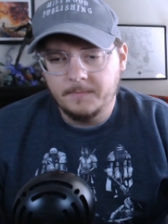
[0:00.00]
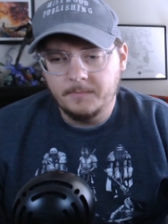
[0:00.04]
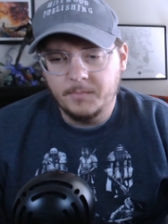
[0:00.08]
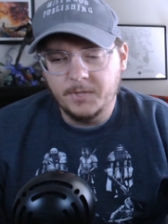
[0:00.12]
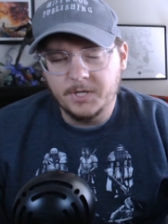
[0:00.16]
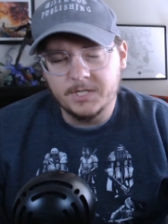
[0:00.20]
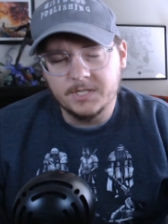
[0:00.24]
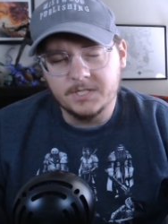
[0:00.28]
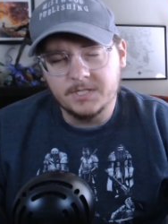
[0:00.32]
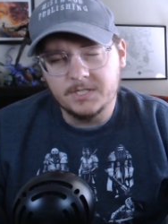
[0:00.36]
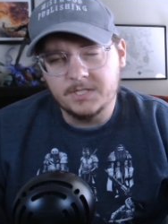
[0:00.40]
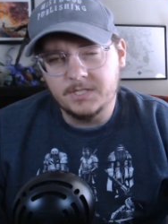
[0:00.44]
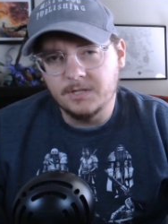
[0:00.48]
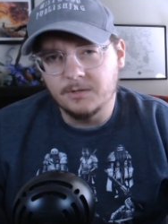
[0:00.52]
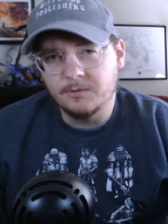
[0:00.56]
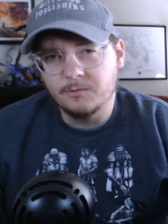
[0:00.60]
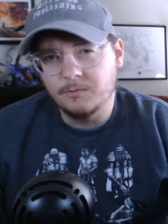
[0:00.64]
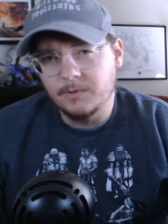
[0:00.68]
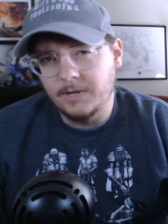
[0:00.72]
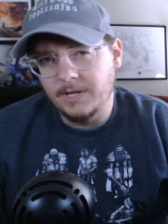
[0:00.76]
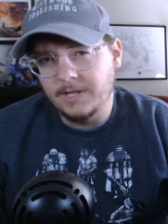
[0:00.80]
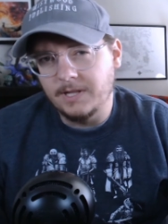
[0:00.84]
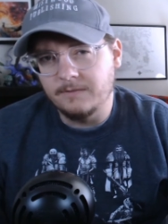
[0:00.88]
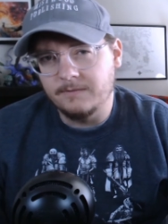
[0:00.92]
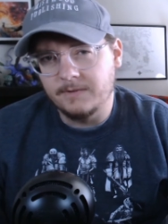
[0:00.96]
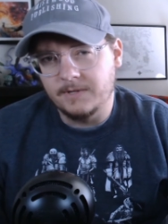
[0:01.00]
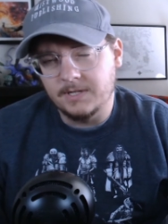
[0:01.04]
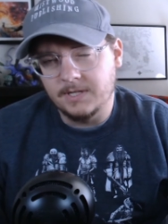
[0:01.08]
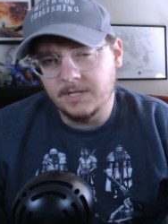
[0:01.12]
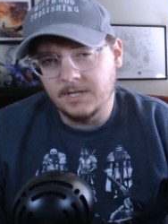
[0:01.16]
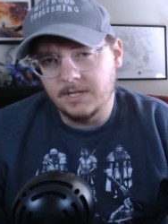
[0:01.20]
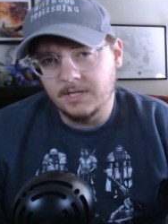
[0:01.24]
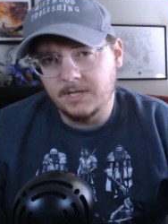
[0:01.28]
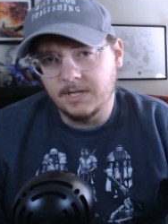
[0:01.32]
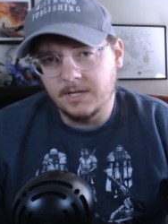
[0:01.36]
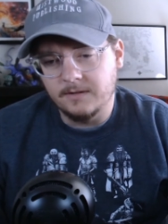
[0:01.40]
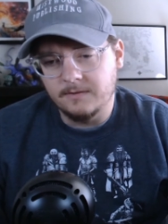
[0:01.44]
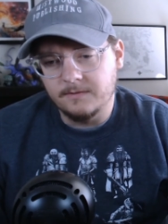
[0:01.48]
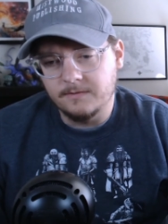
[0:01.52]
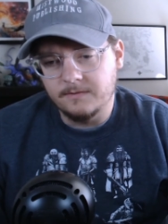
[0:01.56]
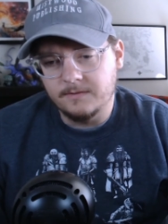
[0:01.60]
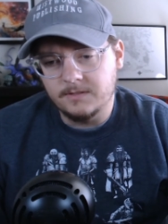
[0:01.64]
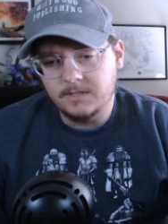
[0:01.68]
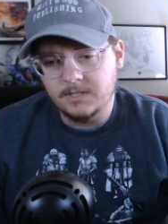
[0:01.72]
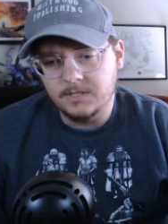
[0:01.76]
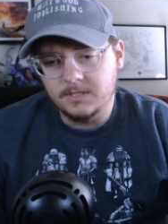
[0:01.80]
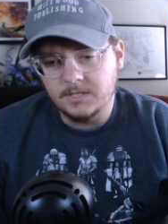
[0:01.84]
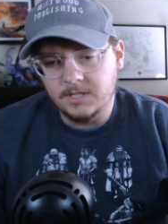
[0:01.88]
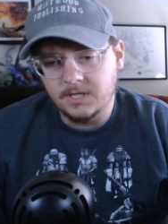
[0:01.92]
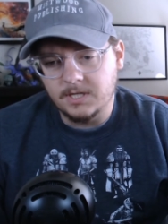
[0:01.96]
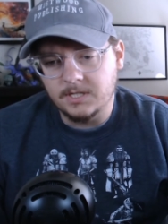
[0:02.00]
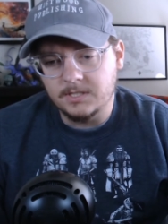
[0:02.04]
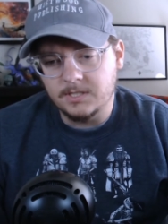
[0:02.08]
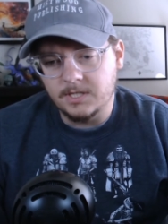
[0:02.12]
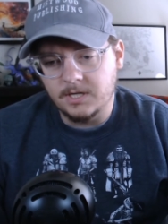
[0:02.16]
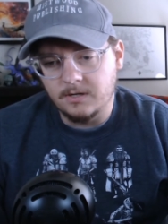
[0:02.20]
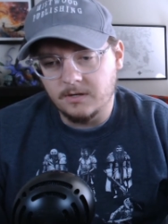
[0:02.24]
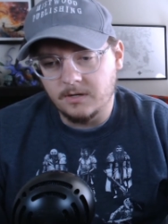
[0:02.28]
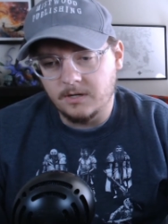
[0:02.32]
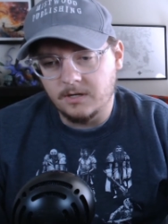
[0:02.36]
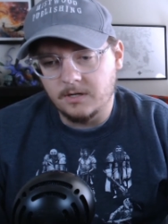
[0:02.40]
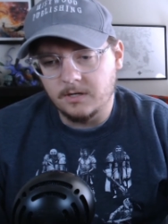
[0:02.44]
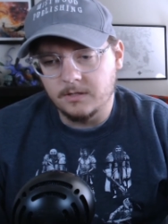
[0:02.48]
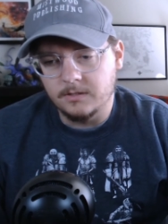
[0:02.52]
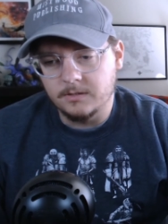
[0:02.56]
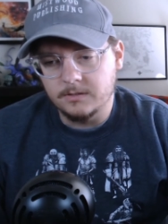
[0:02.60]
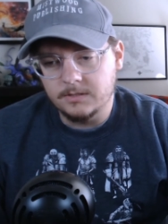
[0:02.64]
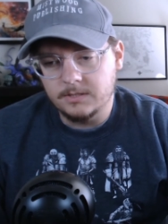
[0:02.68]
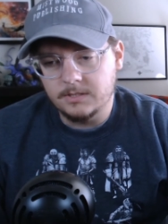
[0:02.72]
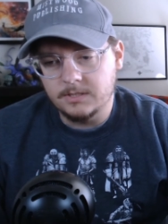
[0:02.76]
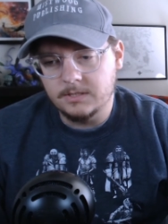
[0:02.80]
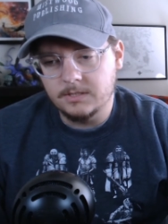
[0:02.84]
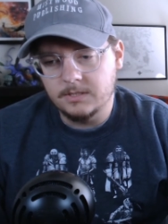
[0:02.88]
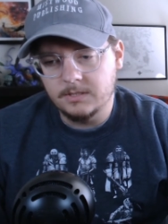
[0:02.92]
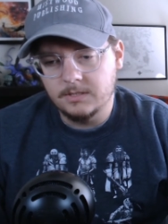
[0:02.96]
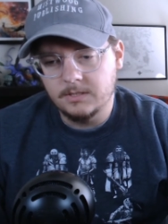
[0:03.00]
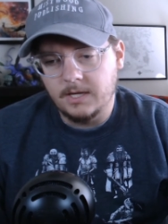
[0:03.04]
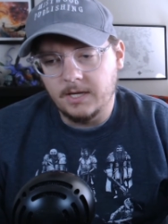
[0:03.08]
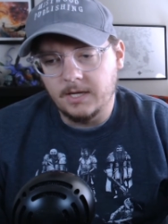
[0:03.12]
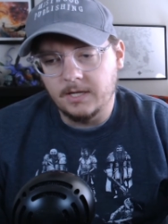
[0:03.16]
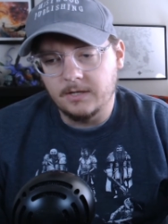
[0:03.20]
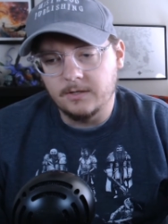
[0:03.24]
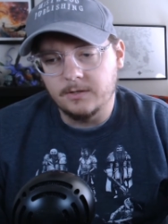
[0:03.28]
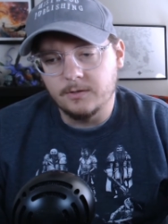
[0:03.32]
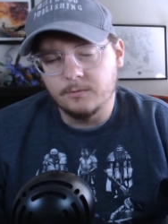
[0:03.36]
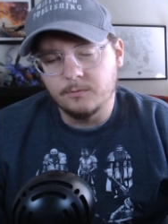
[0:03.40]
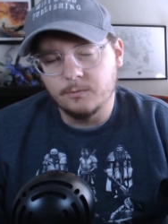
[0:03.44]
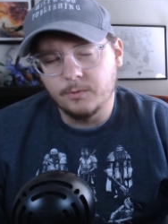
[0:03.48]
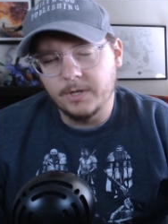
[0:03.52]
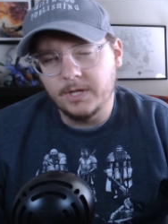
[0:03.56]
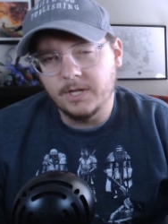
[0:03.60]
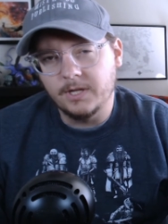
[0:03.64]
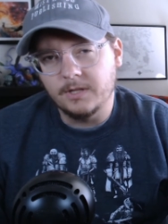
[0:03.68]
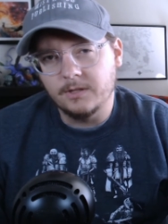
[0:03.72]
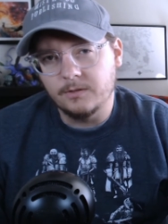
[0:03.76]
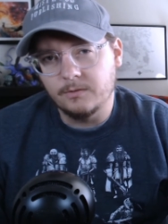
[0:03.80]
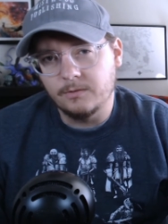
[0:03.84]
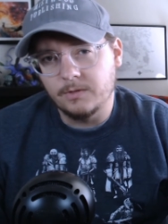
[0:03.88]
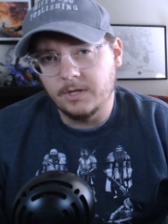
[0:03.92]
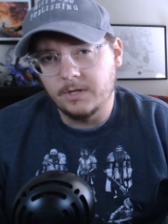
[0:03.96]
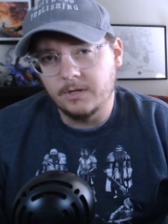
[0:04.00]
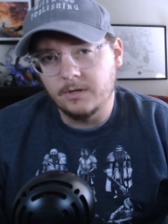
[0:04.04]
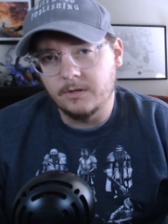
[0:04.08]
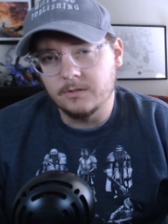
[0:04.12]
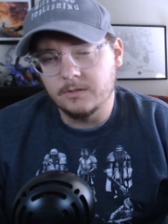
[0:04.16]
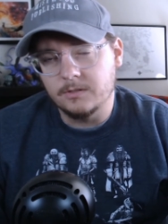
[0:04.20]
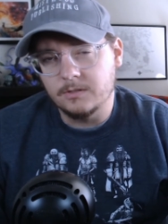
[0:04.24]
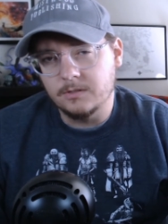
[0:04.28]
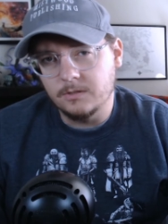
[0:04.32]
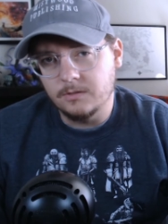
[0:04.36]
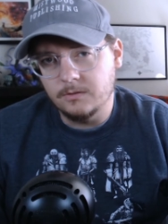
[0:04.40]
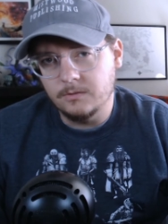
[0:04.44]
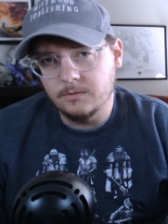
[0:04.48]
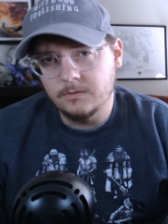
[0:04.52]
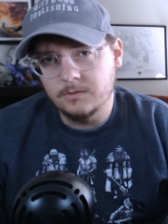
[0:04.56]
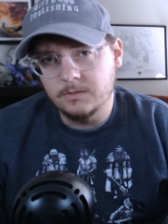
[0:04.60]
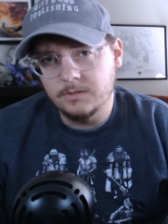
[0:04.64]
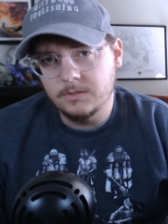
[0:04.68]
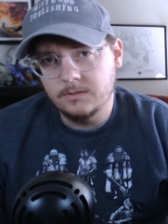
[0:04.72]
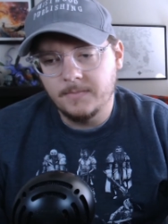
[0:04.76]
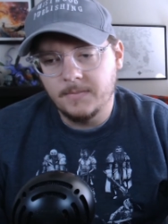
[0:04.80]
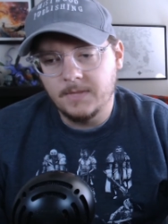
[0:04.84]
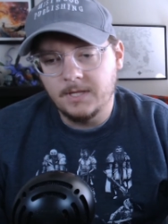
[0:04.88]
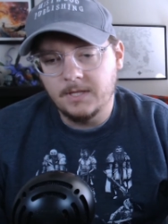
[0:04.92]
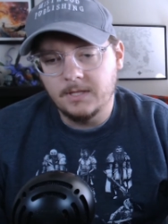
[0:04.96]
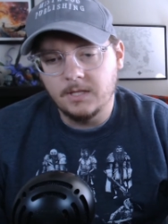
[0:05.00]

but is still relevant enough to touch our hearts and to ring throughout our souls.